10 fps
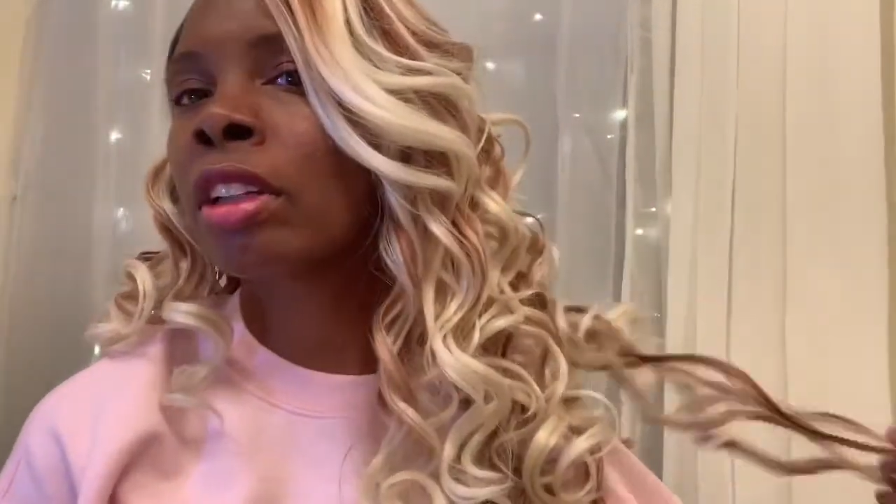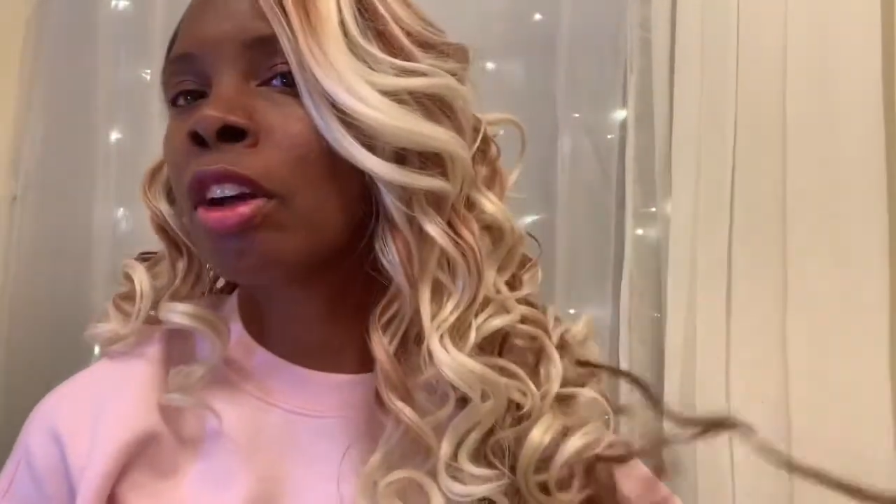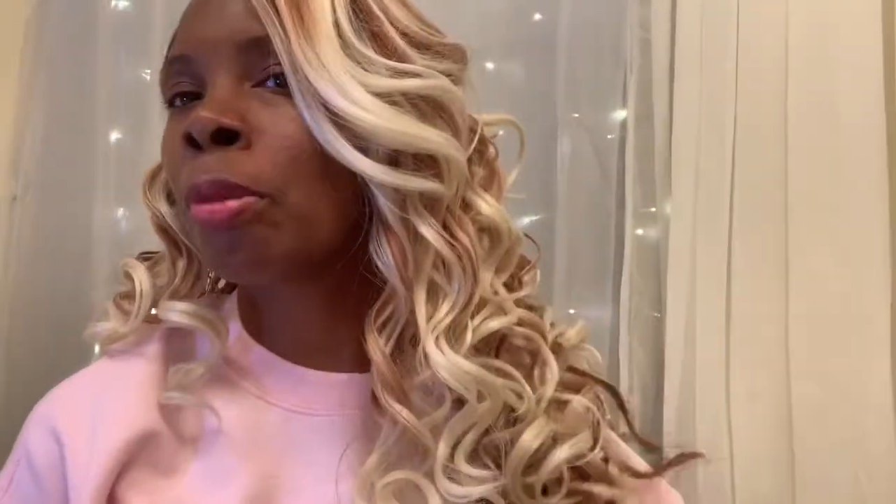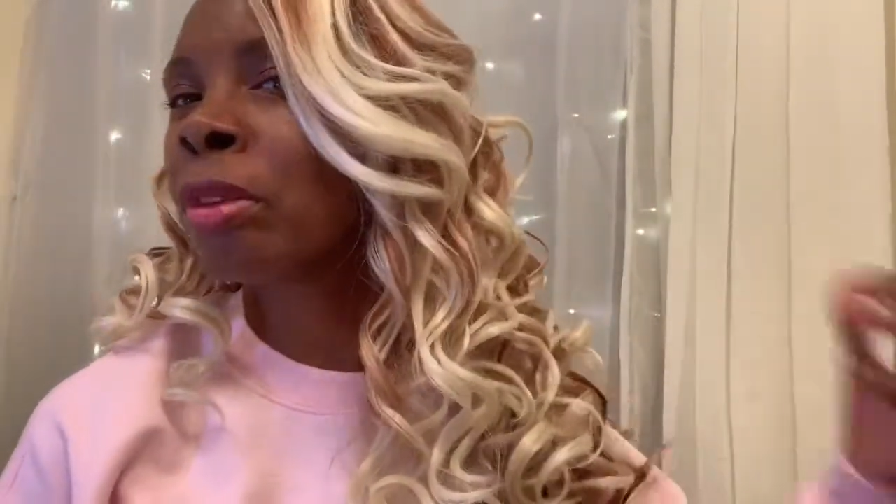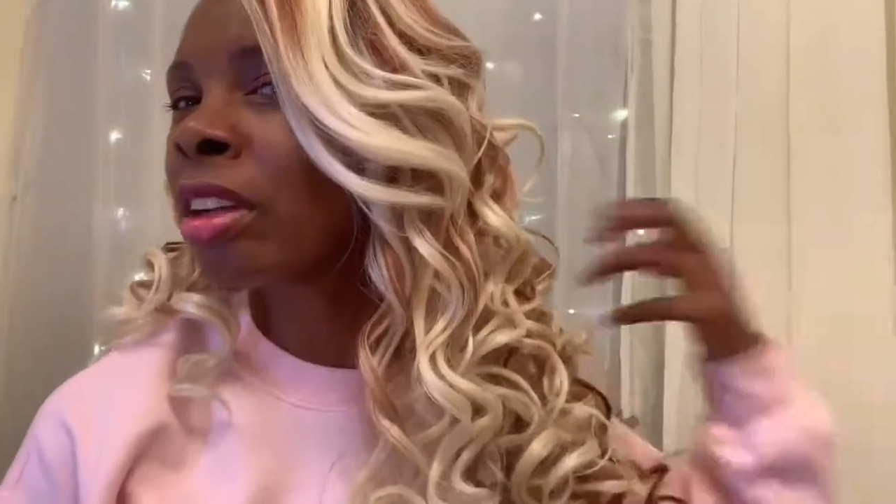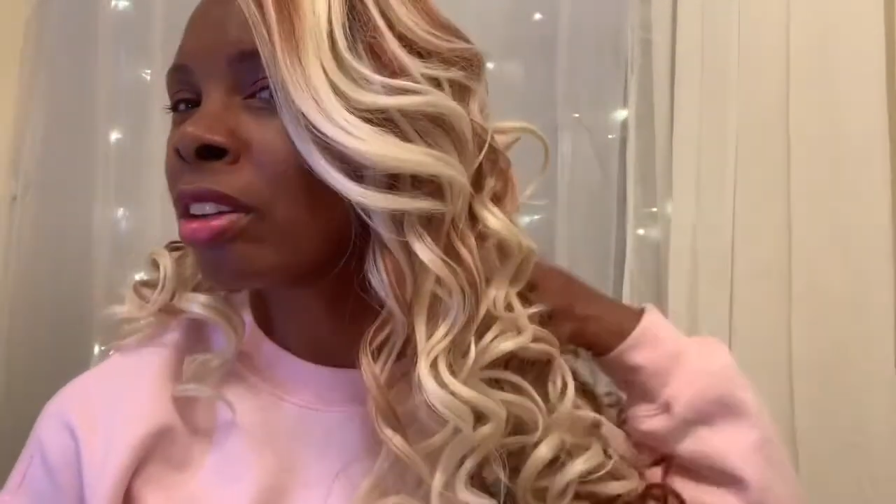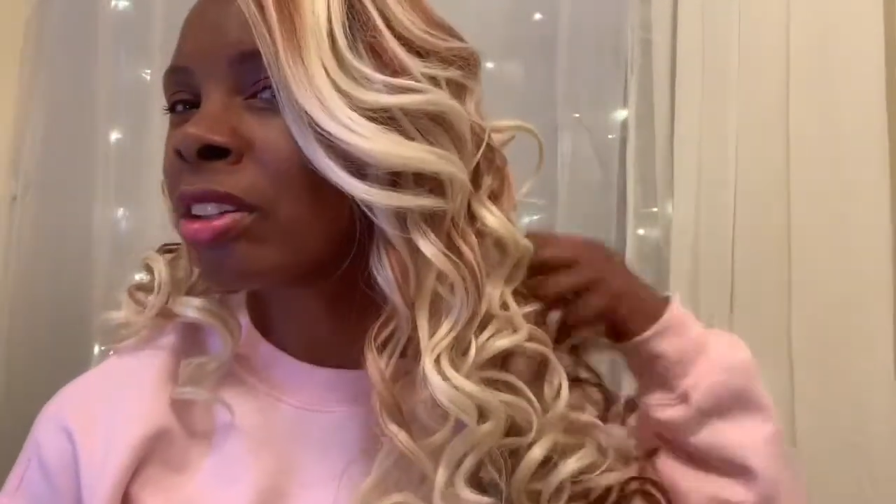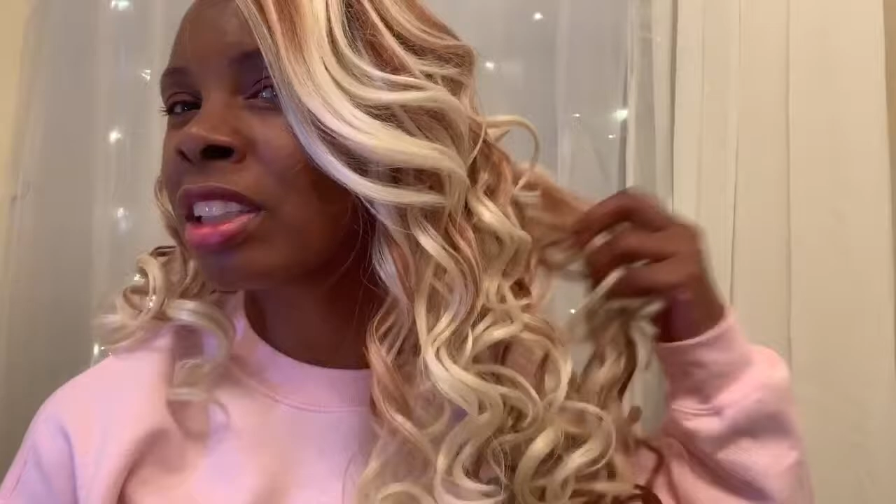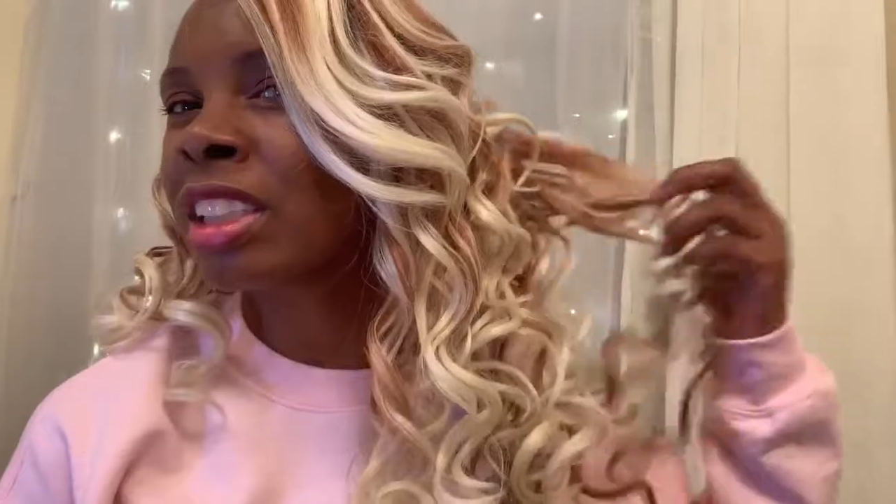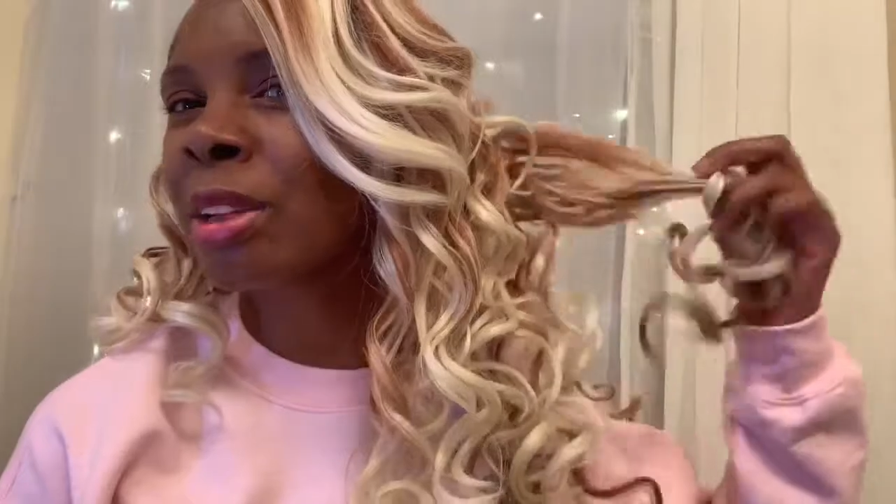comb the
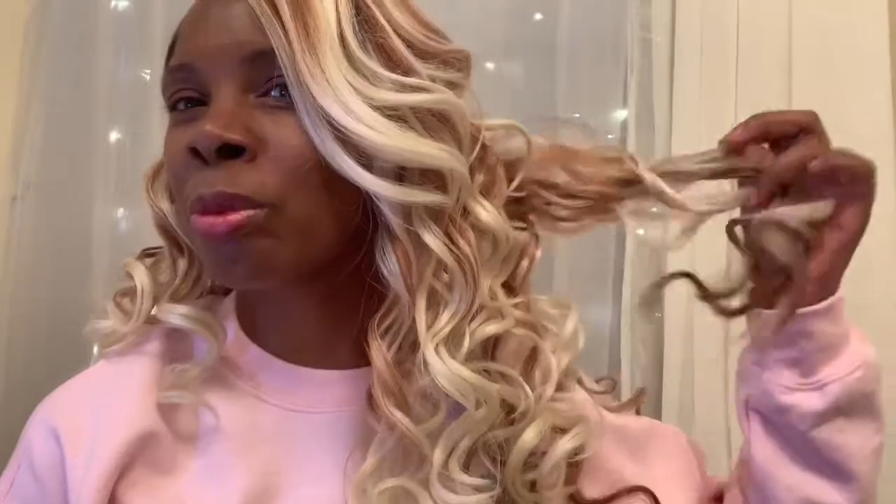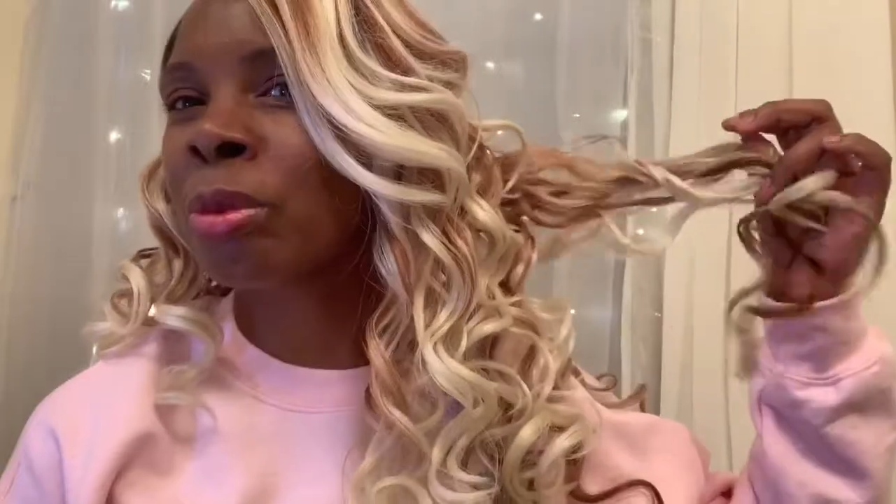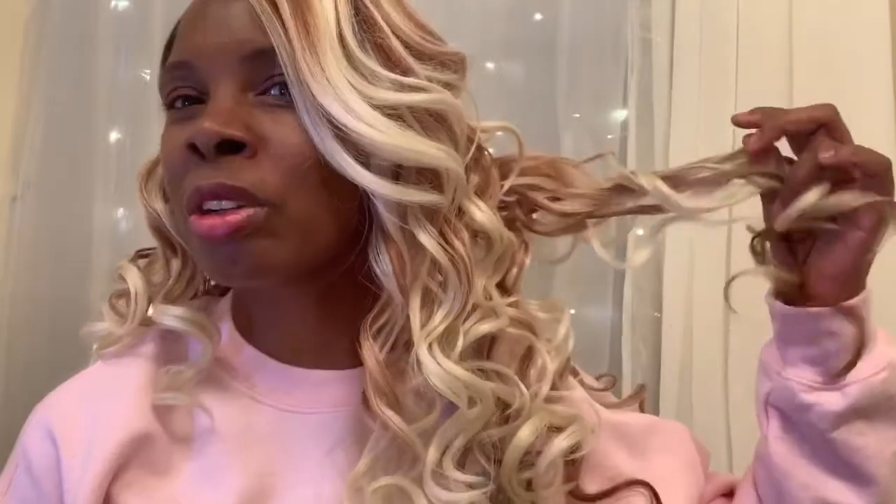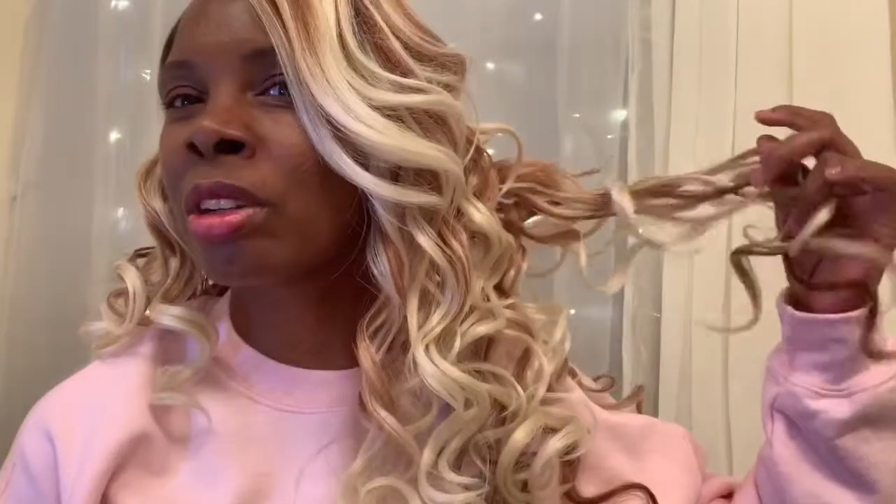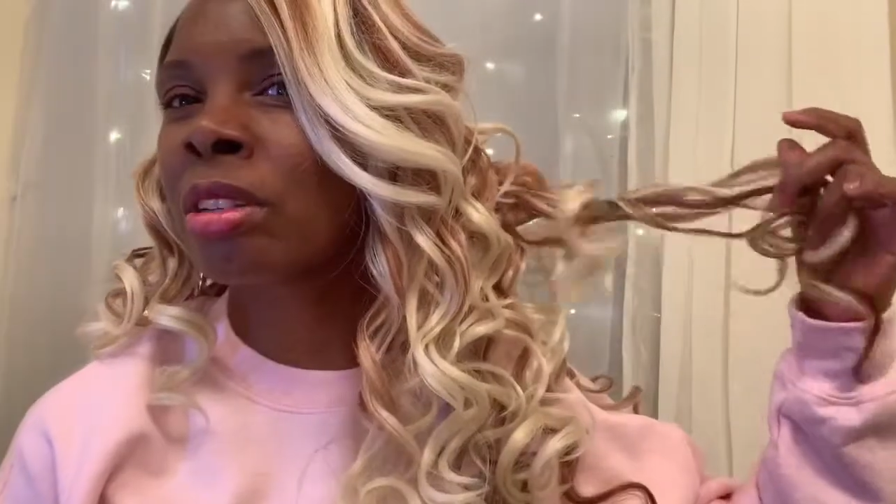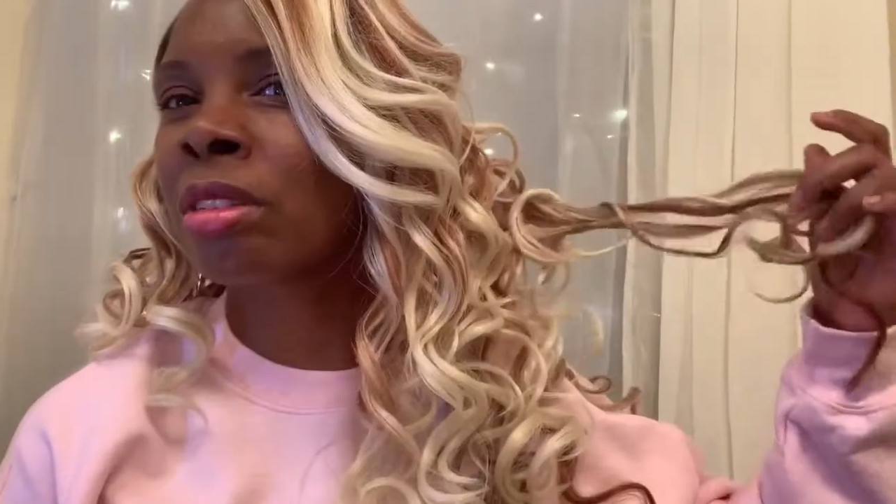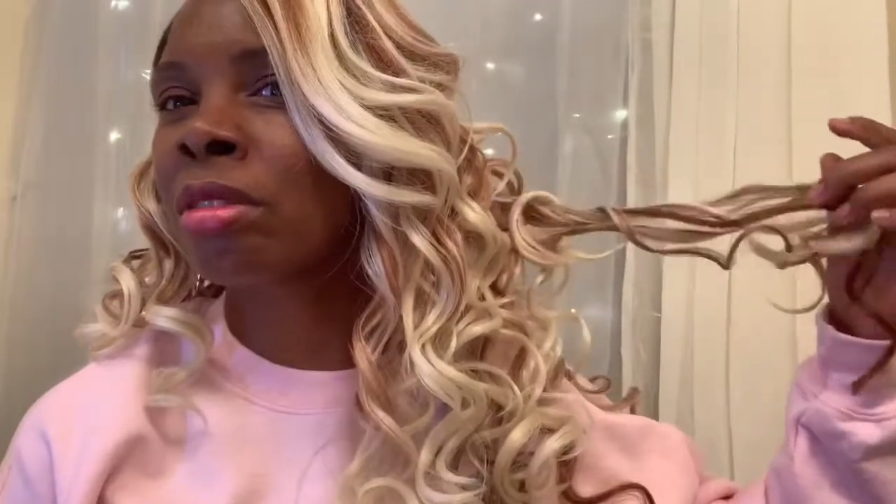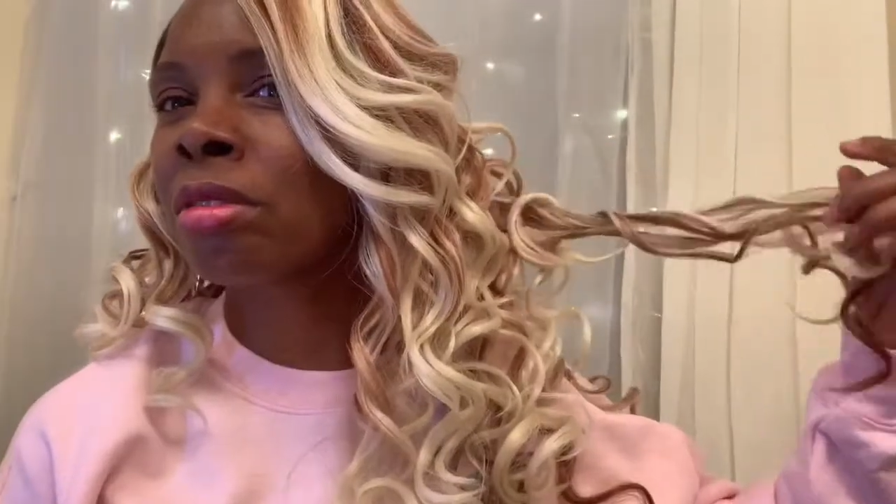curls, because they real